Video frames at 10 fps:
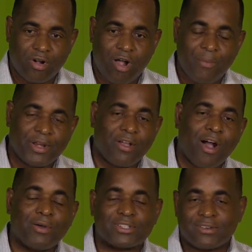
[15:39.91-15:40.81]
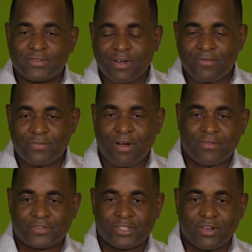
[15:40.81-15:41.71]
How many hours
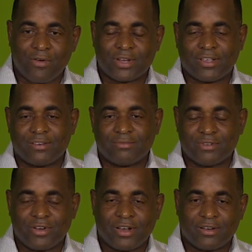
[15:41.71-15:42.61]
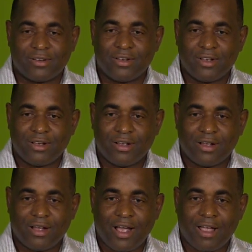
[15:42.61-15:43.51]
since Hurricane Maria
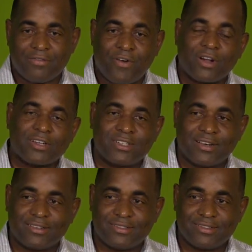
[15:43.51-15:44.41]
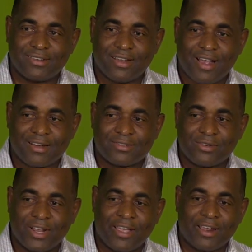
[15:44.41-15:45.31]
I have volunteered
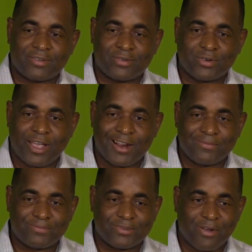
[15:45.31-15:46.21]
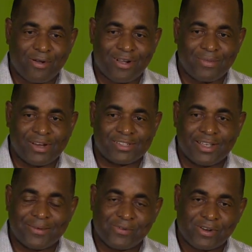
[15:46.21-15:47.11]
to help our community,
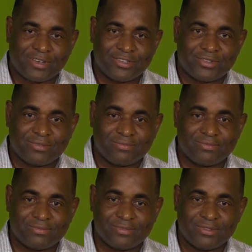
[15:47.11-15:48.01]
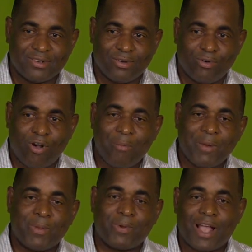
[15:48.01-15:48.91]
help our country? How
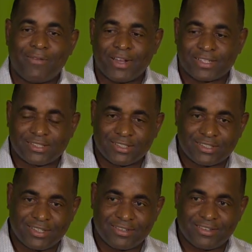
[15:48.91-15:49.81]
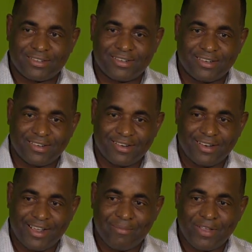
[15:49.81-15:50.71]
many people have I assisted
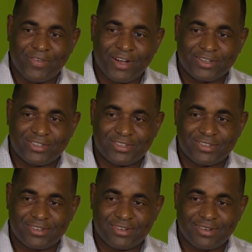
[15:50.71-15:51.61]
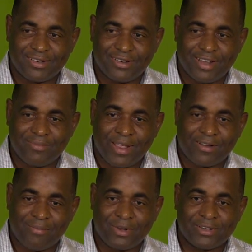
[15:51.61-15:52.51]
in my village, in my
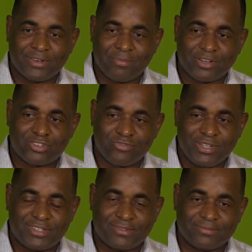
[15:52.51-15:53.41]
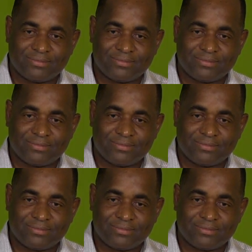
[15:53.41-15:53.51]
community, on my street?